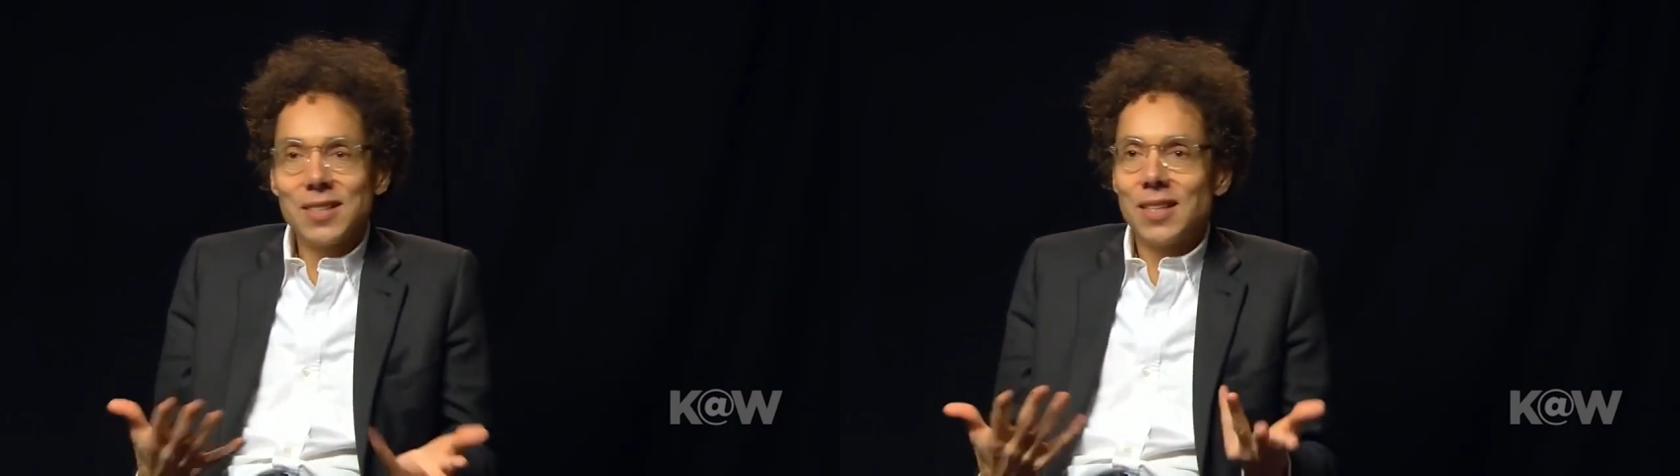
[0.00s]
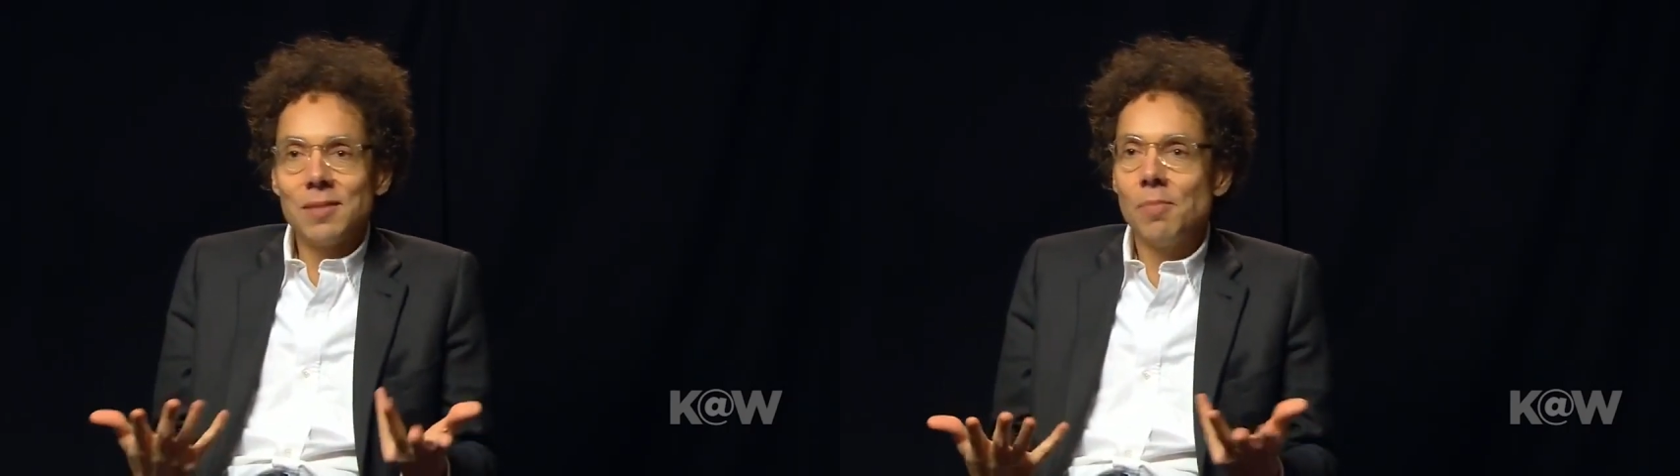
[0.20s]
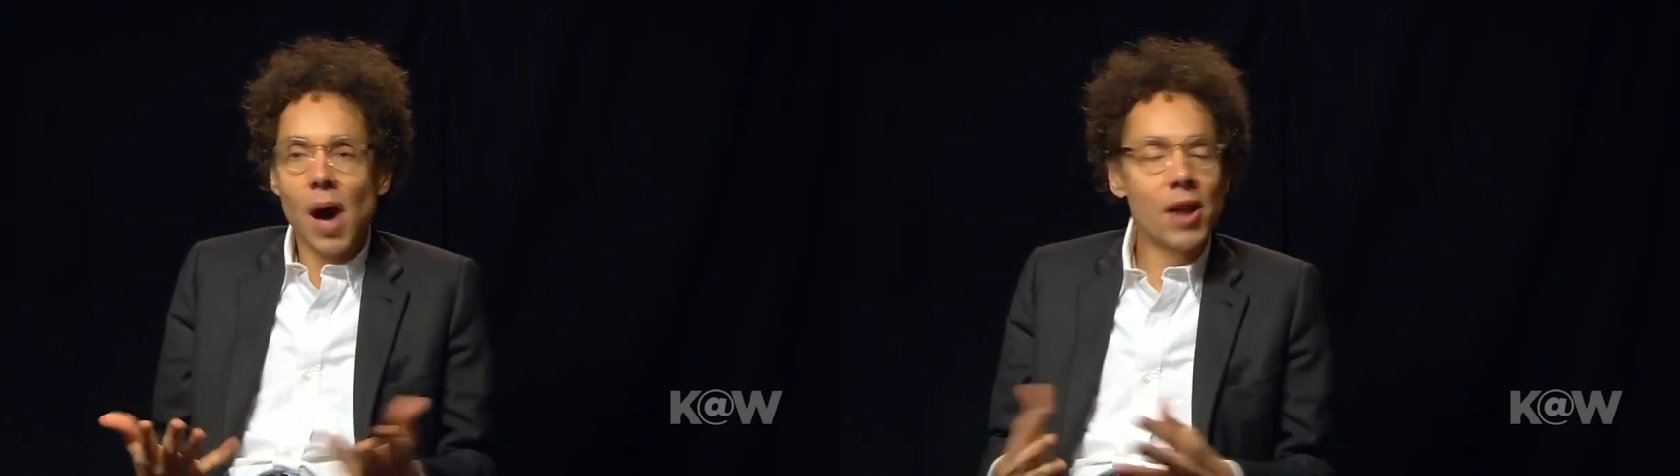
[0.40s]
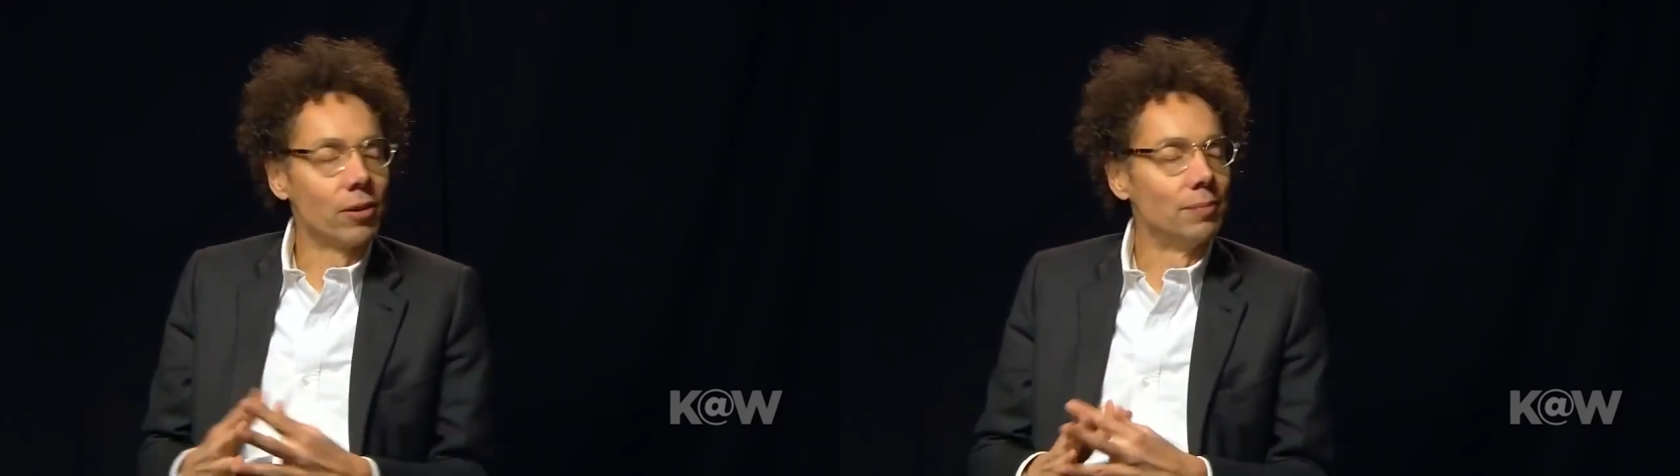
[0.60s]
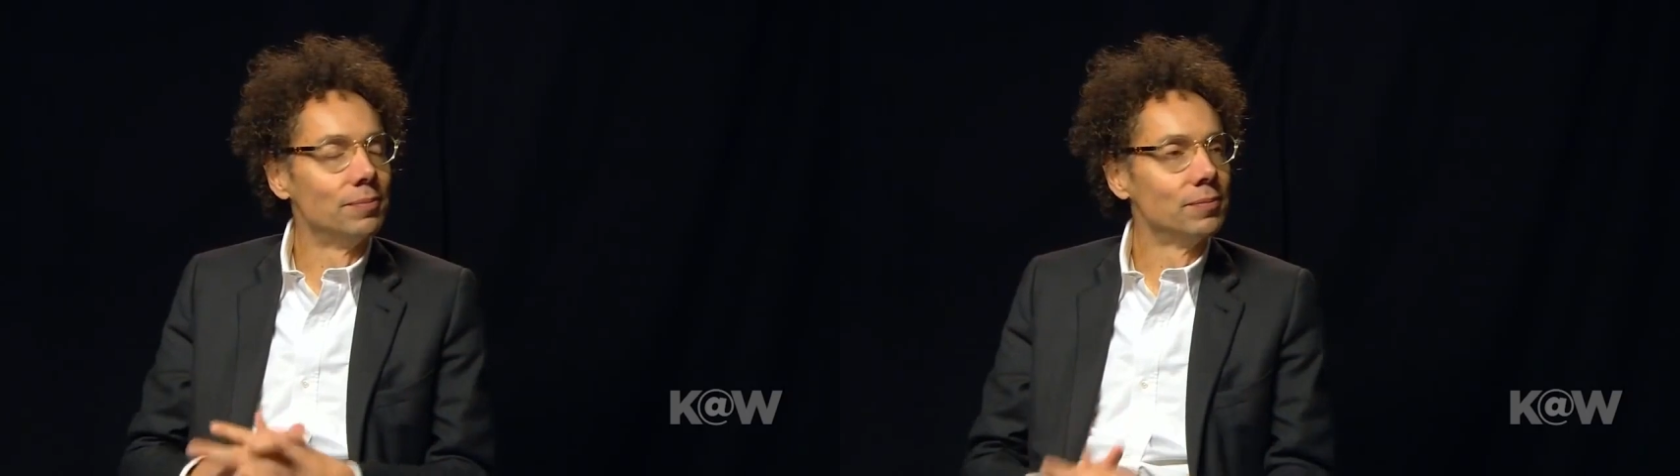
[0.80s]
just doesn't
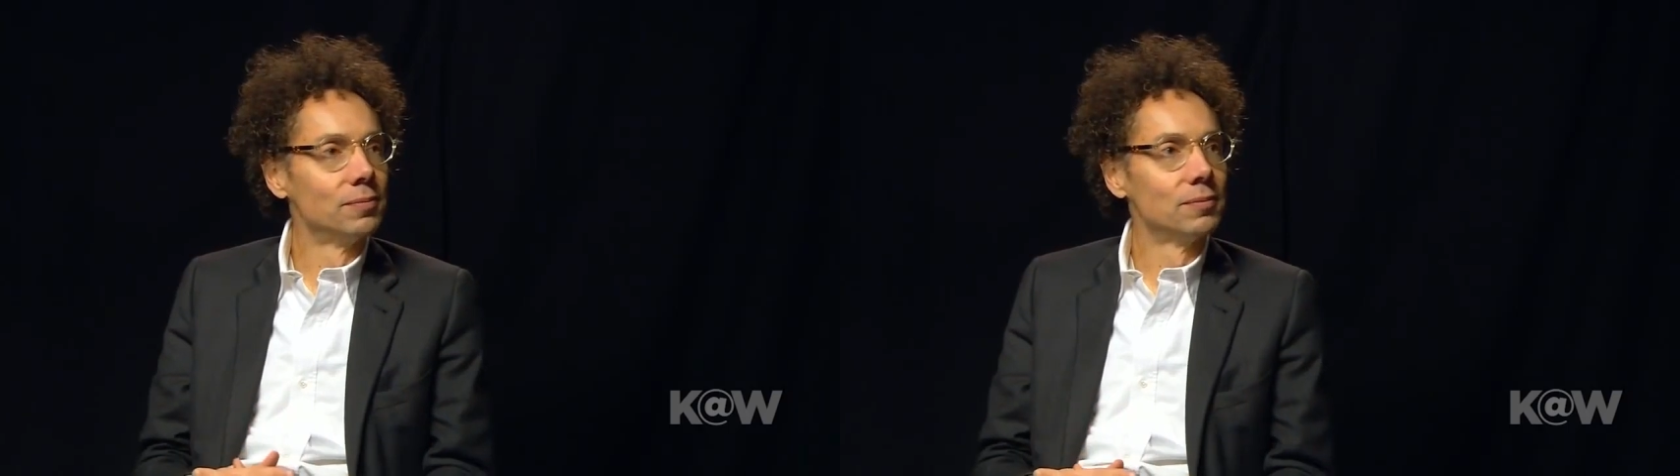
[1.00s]
bother him.